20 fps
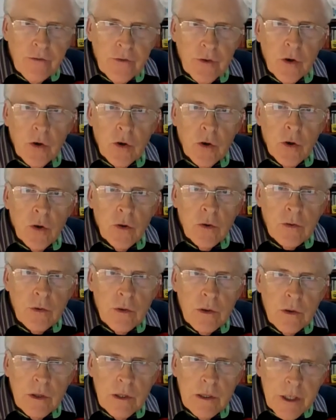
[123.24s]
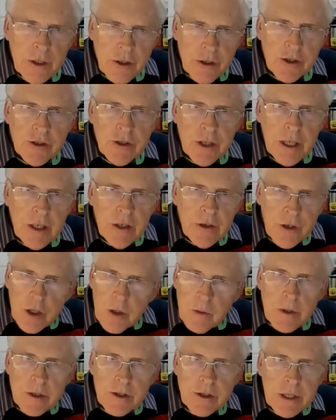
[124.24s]
for literacy and
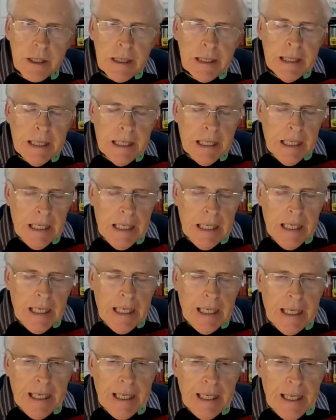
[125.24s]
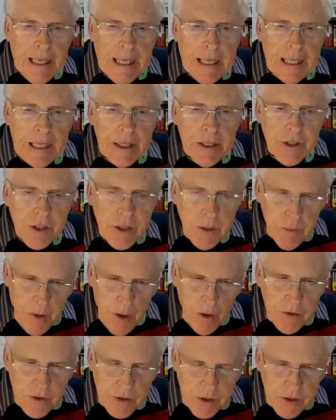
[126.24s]
numeracy, and to
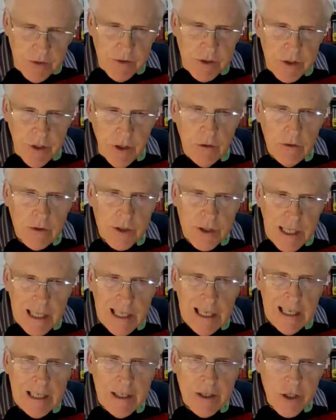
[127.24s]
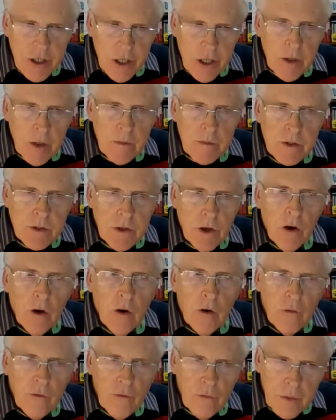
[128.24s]
post the results in terms
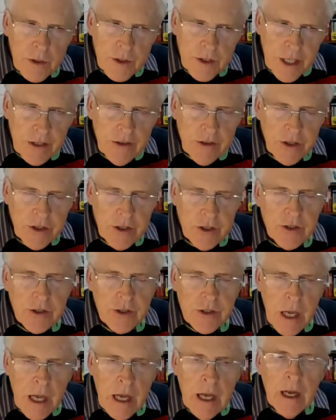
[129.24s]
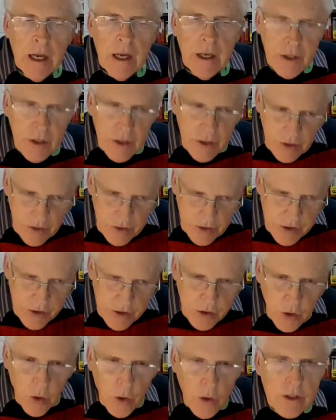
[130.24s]
of percentages. The
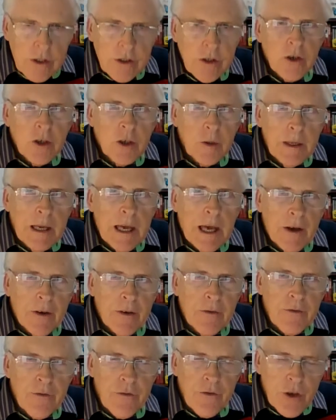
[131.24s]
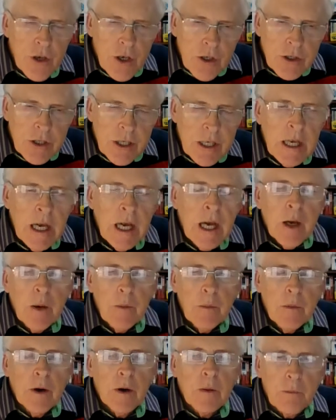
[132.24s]
score is going to be out of 30,
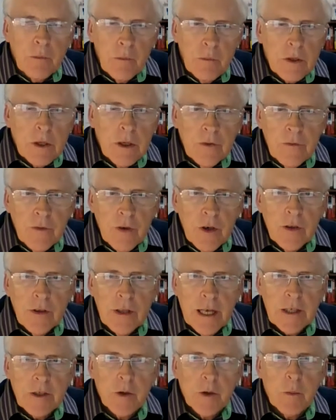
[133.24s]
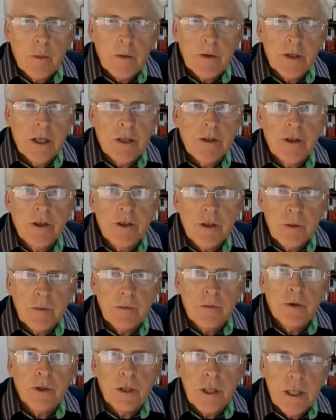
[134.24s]
but convert that to a percentage
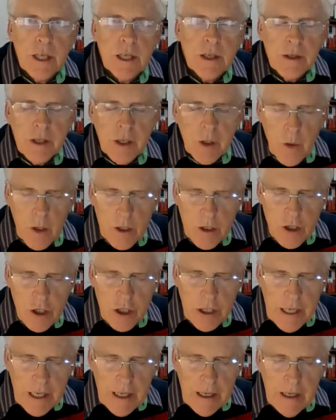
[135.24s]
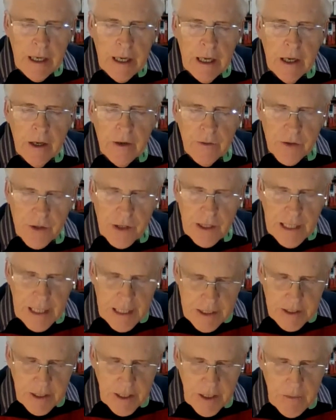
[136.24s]
and put it in the questionnaire the
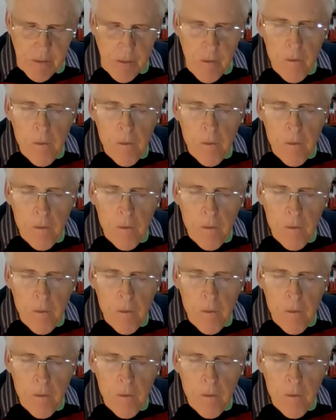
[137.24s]
Landtime.